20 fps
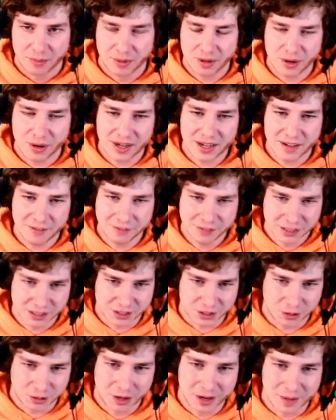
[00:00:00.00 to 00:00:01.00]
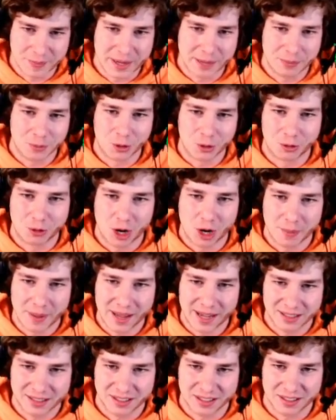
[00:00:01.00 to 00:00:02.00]
no, I definitely do want to make more ROM
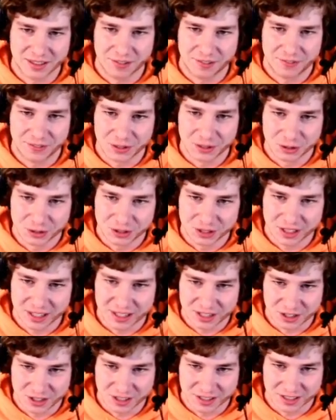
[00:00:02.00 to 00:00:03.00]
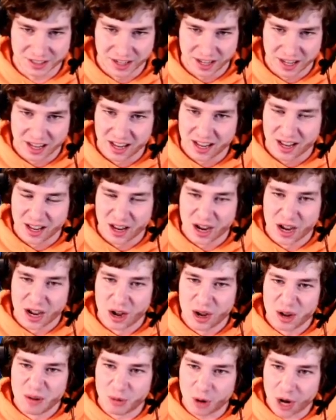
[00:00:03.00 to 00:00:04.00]
hacks in the future. It's just,
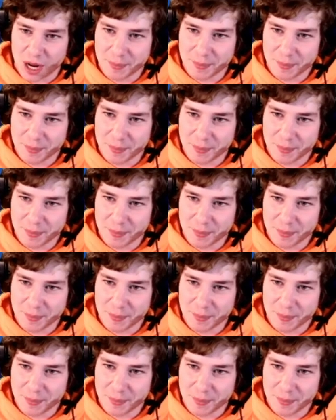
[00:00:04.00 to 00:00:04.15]
ROM